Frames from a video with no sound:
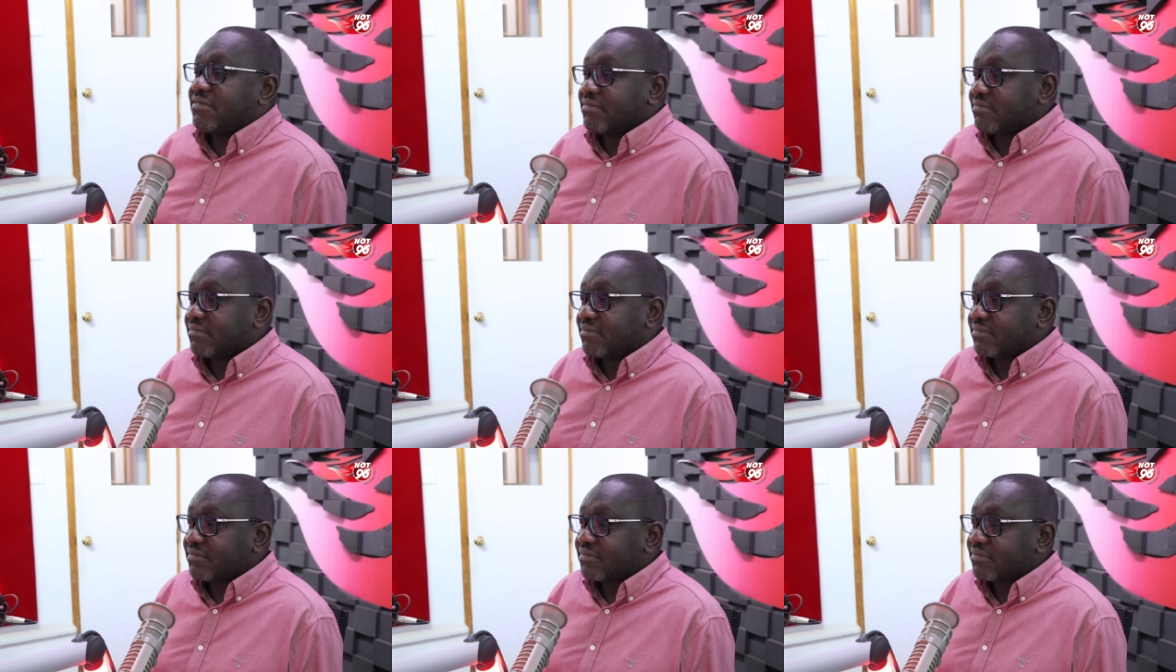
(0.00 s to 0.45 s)
It's
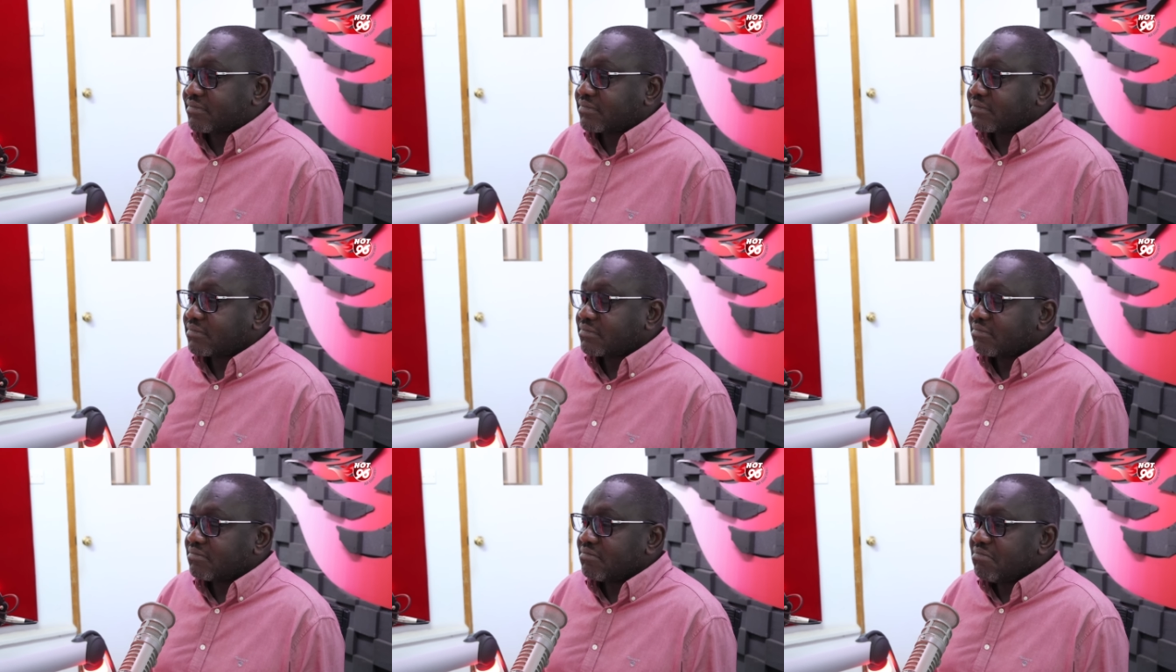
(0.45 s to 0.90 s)
a rubber
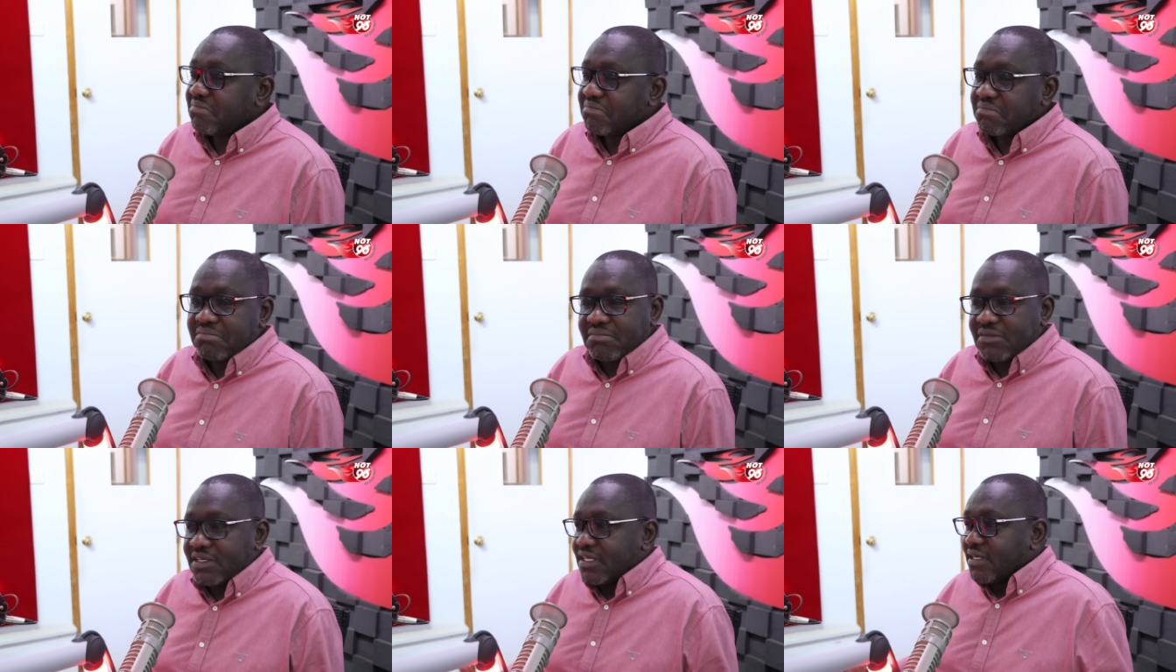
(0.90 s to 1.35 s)
stamp.
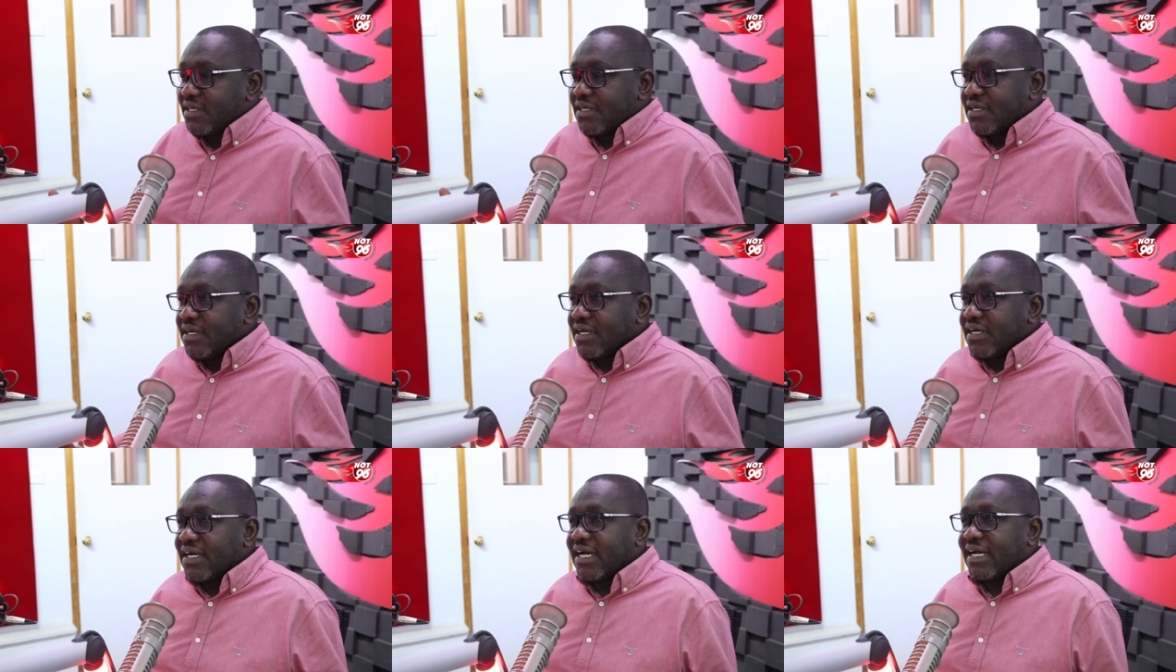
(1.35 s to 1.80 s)

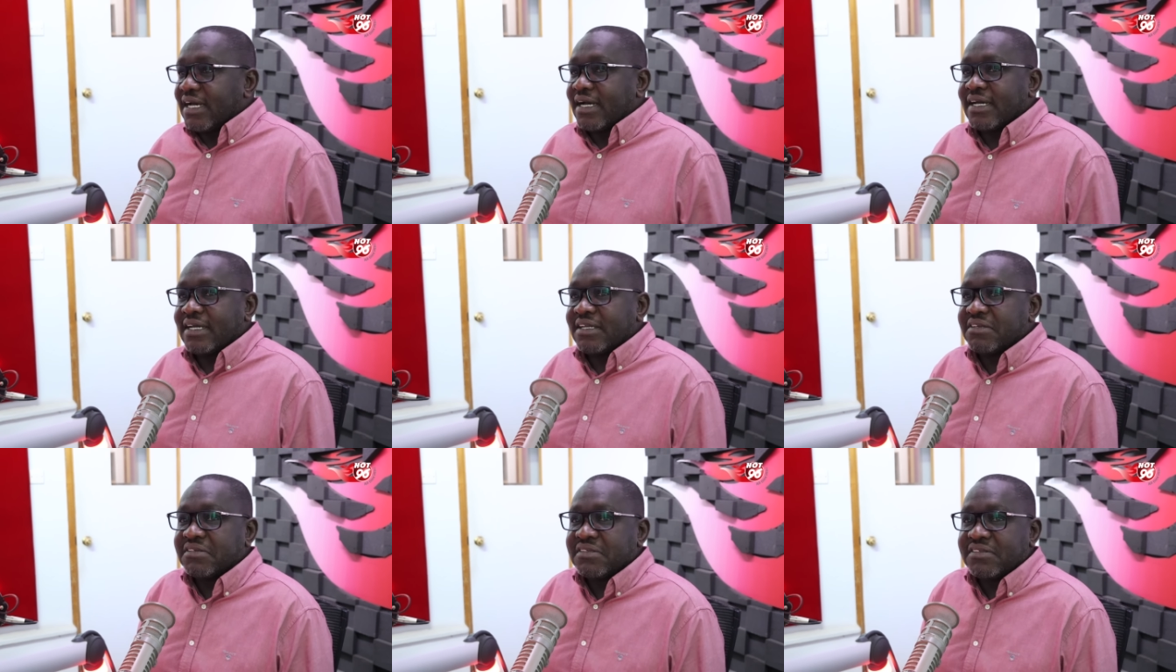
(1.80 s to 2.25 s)
I,
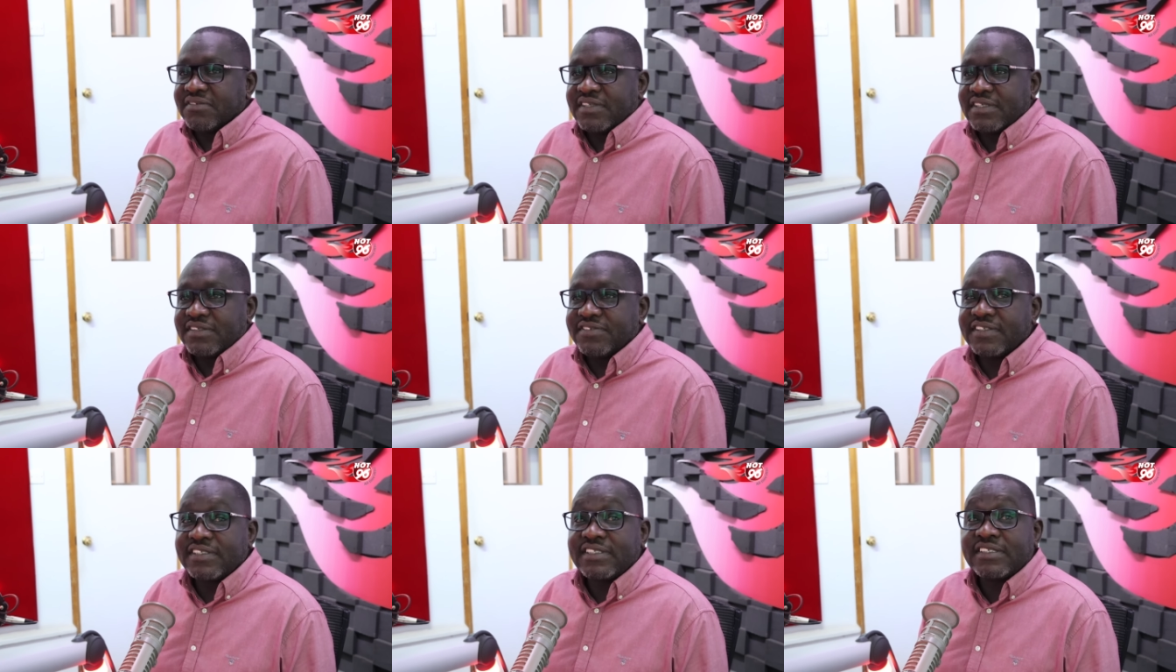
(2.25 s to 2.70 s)
I, don't
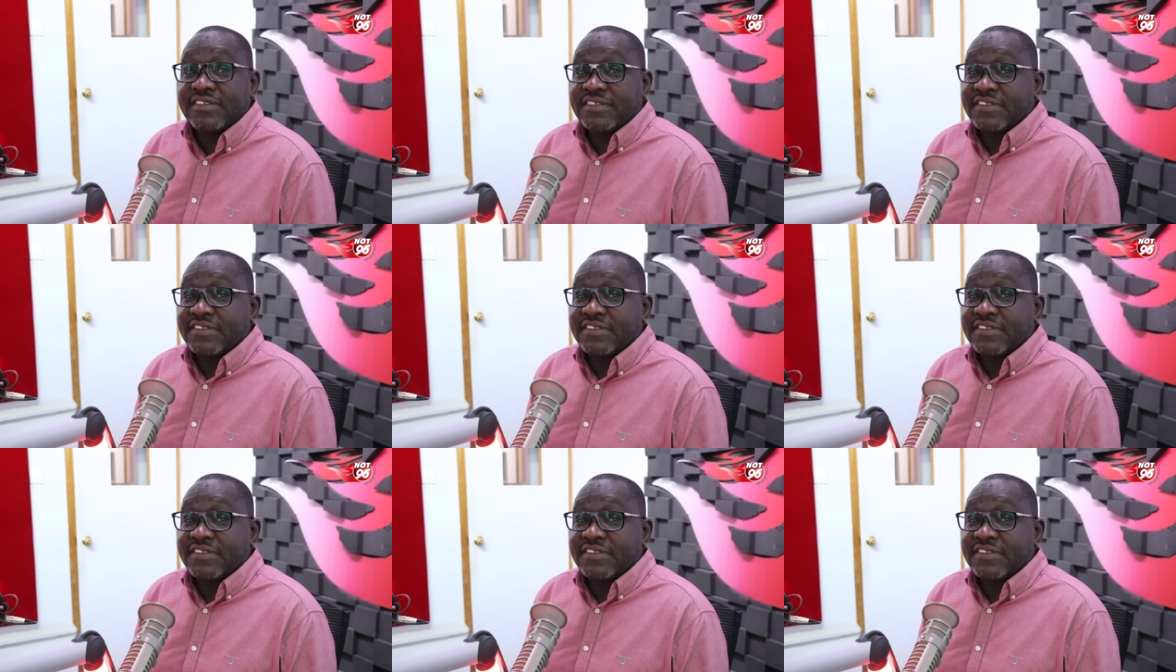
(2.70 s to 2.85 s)
even think.